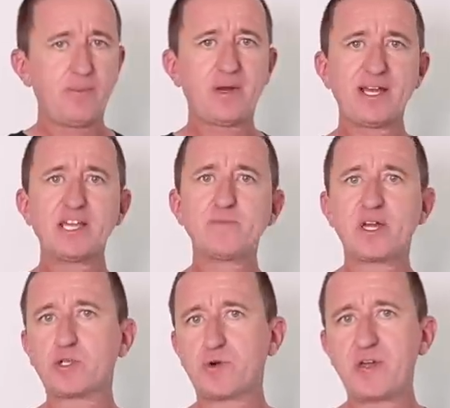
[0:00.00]
Please
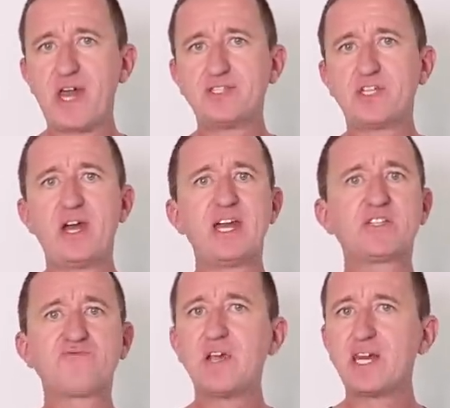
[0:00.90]
make sure you enter.
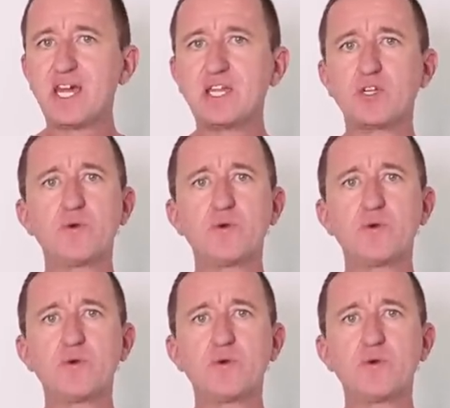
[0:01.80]
It's really easy.